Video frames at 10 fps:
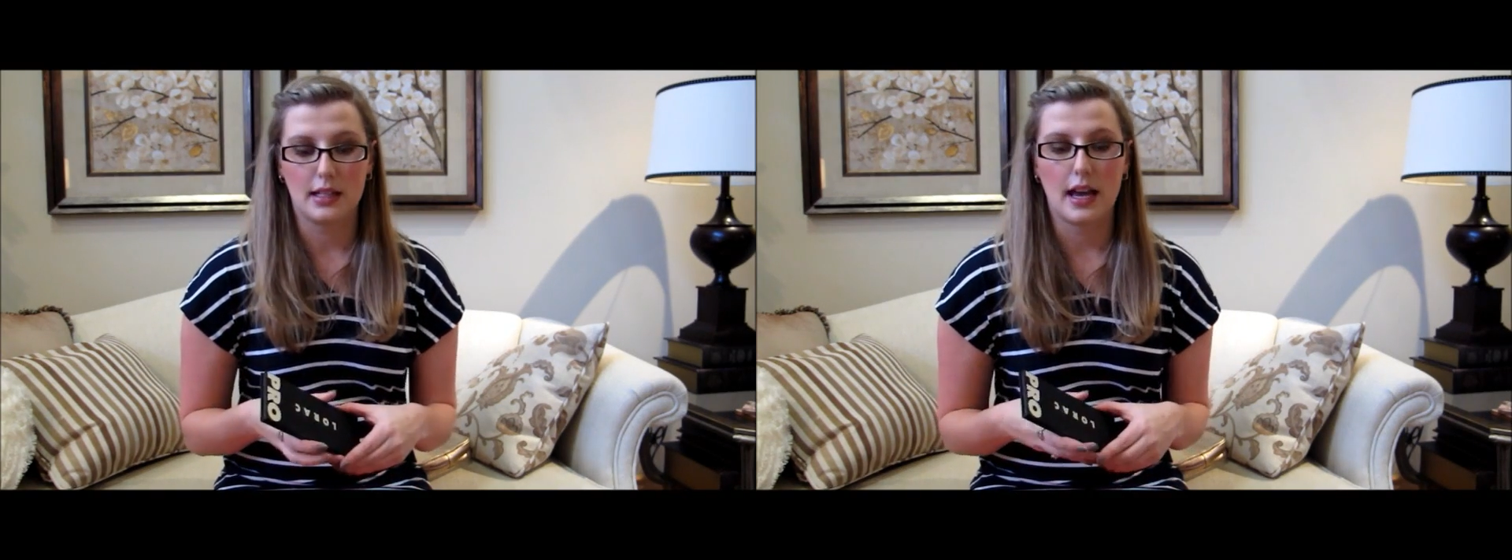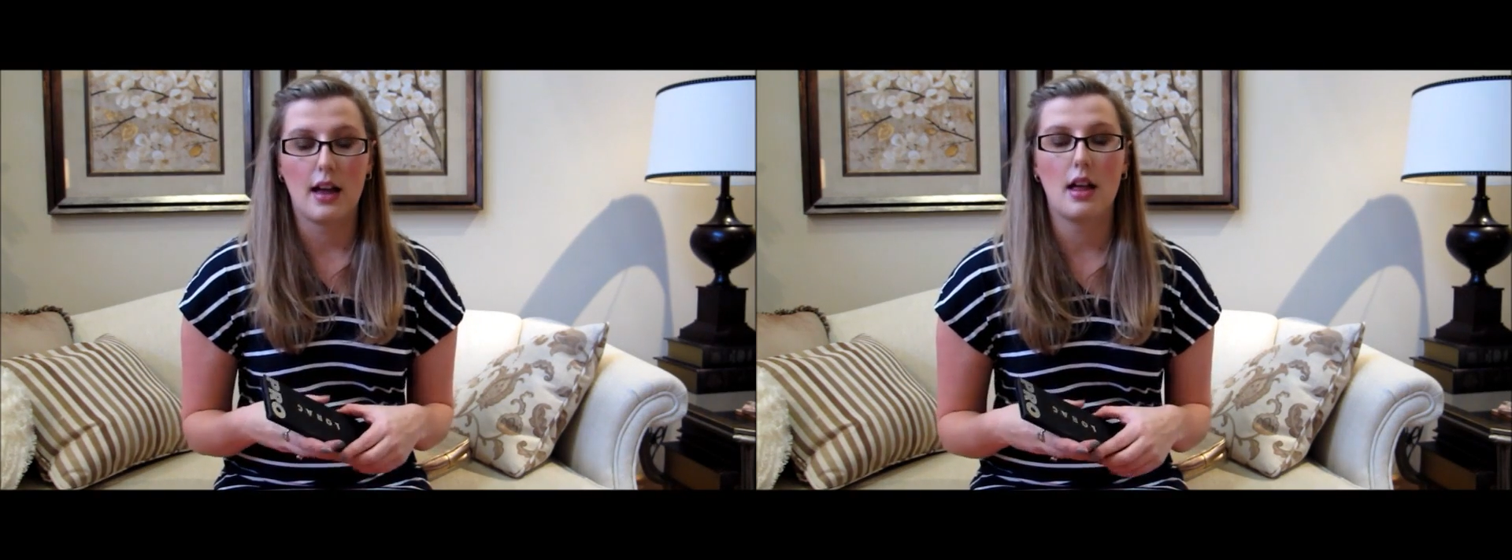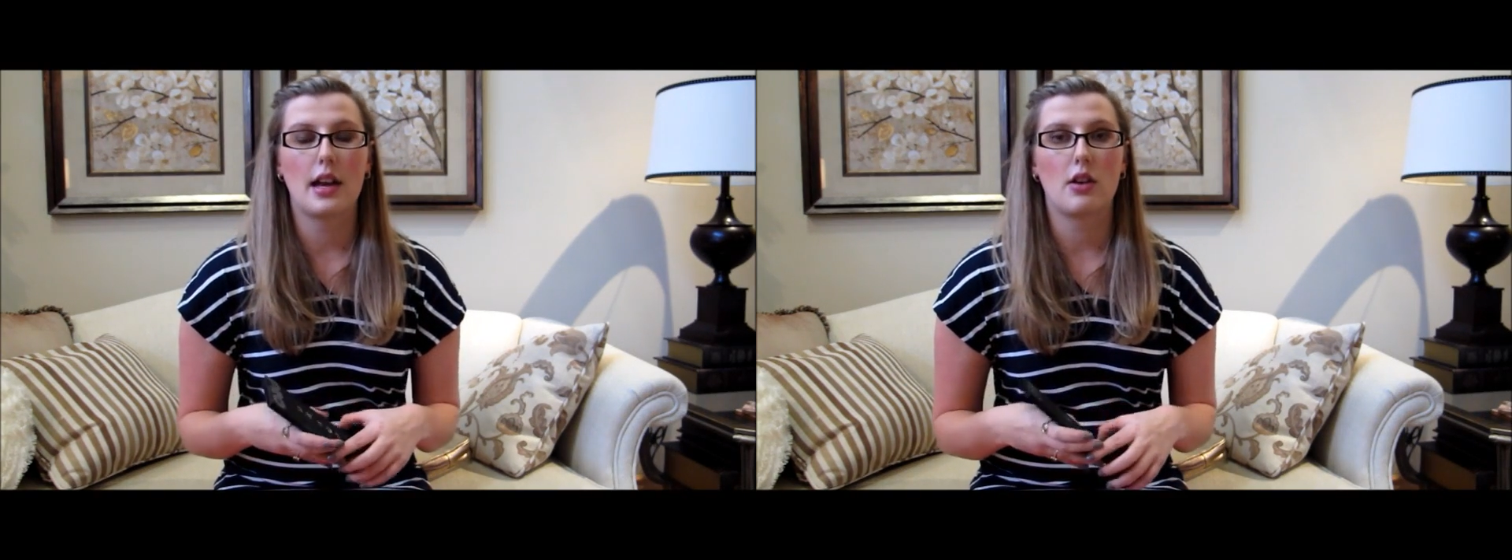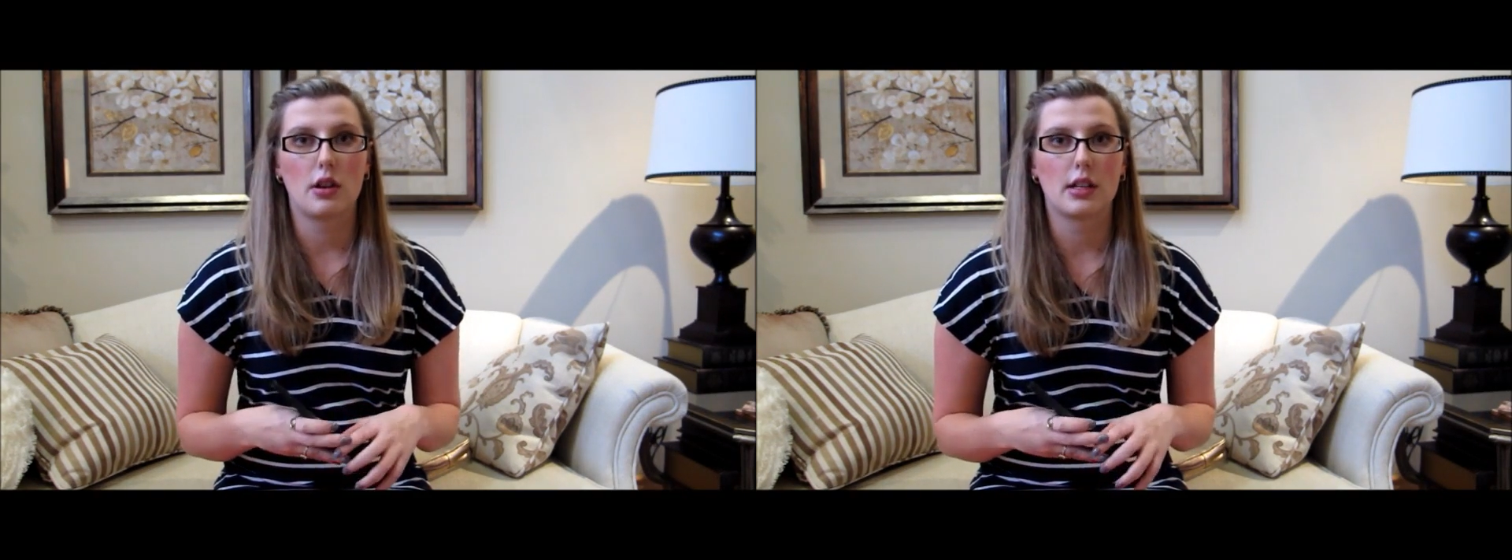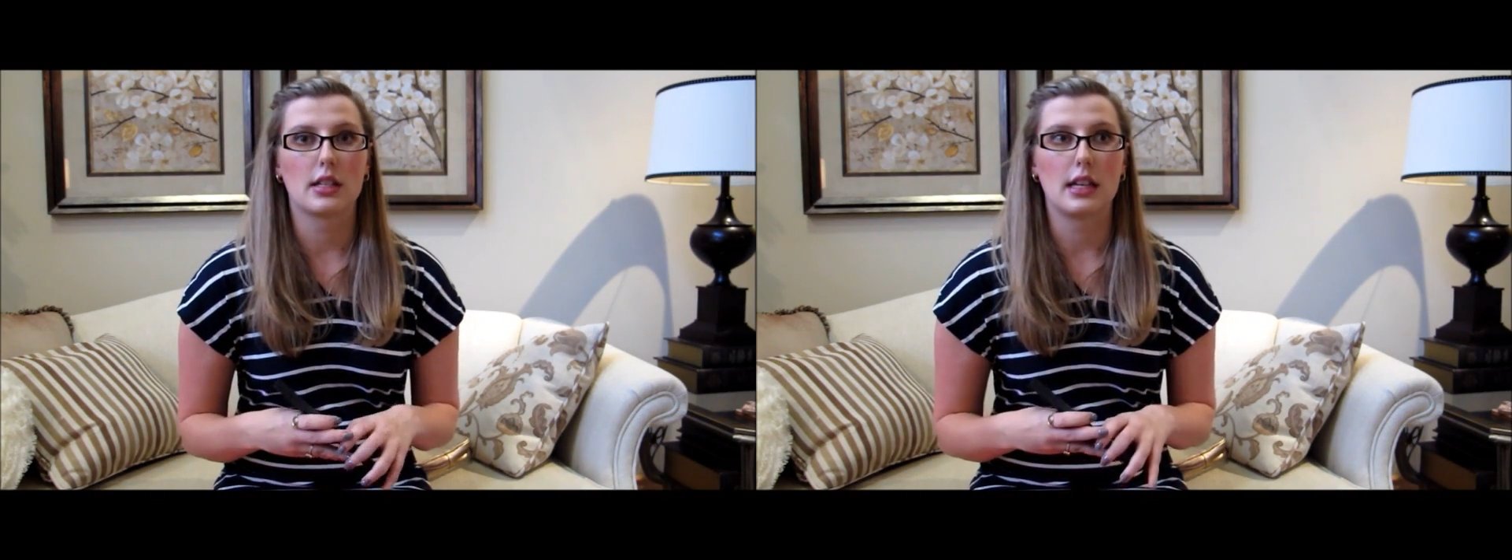sale, and
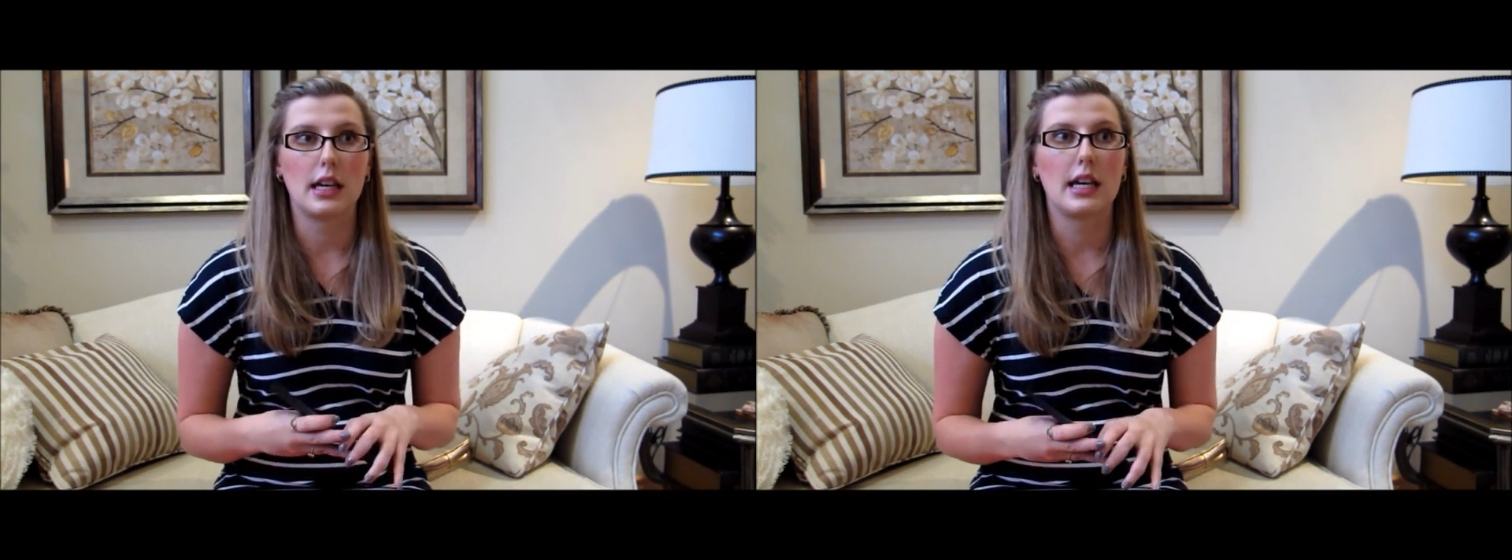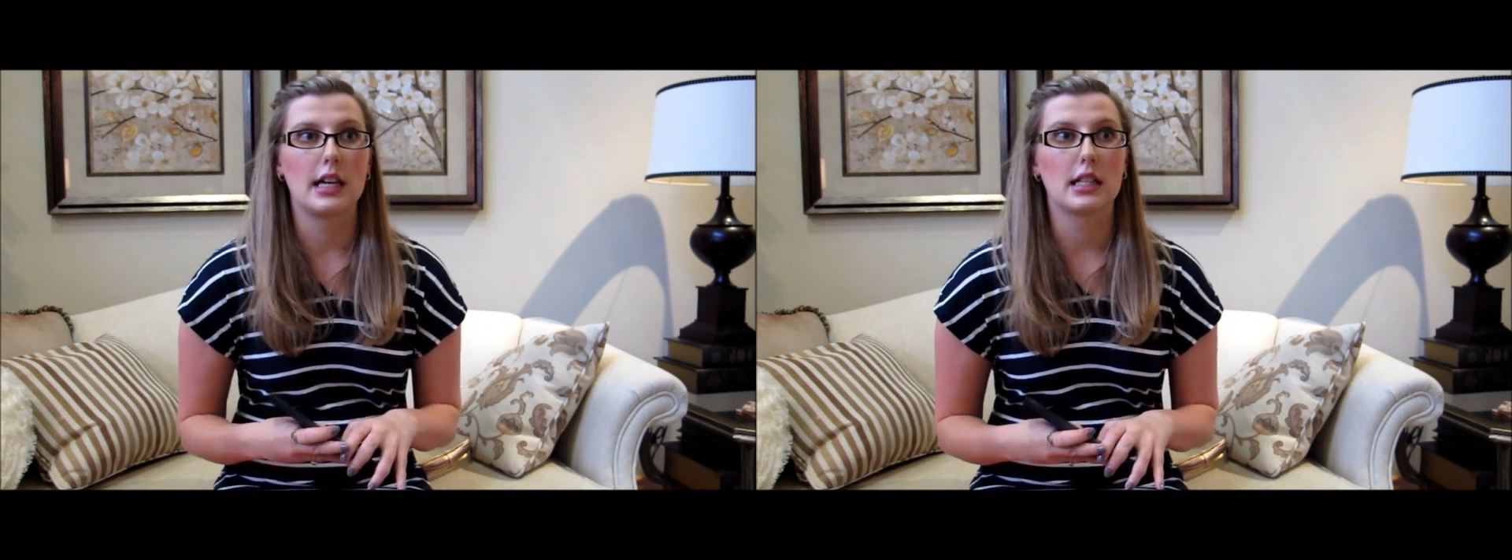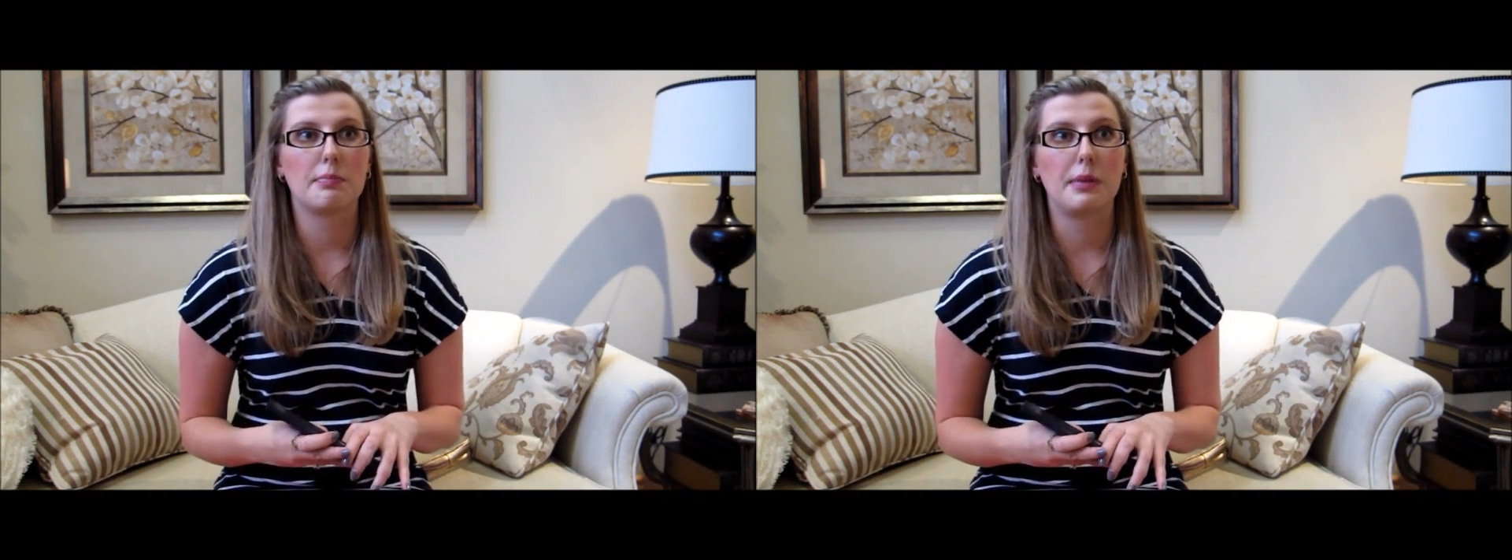honestly,